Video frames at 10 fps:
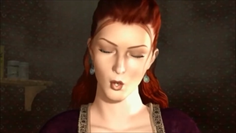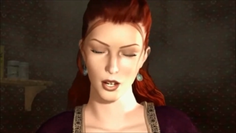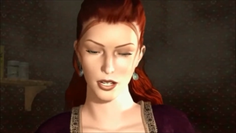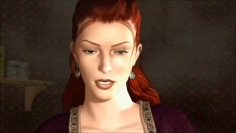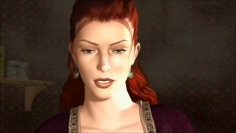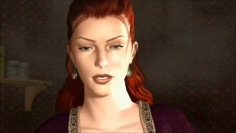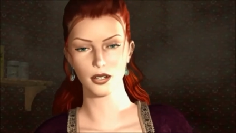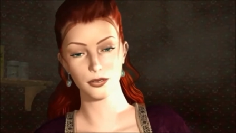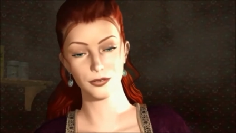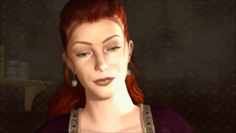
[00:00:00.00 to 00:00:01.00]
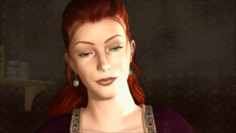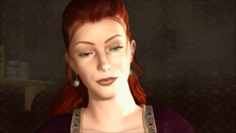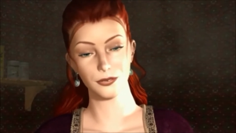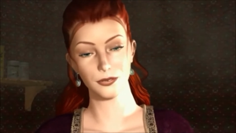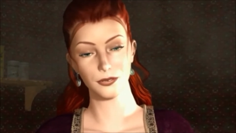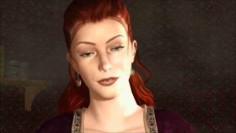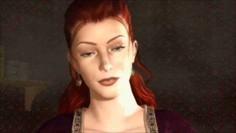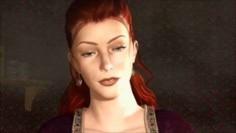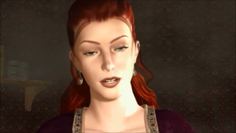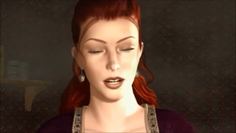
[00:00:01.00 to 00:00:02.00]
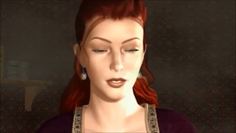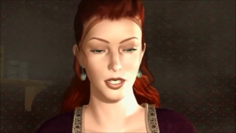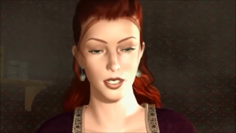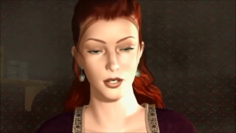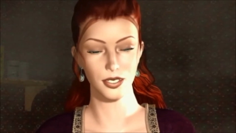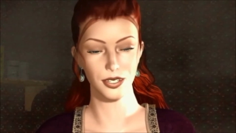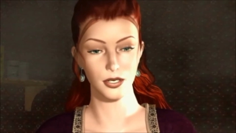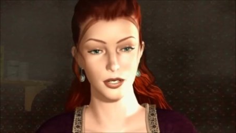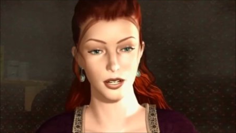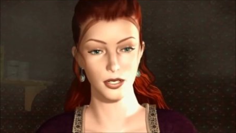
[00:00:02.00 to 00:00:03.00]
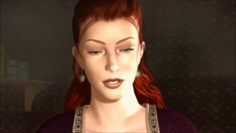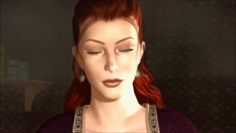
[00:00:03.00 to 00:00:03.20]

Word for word: Ah. My turn now, is it?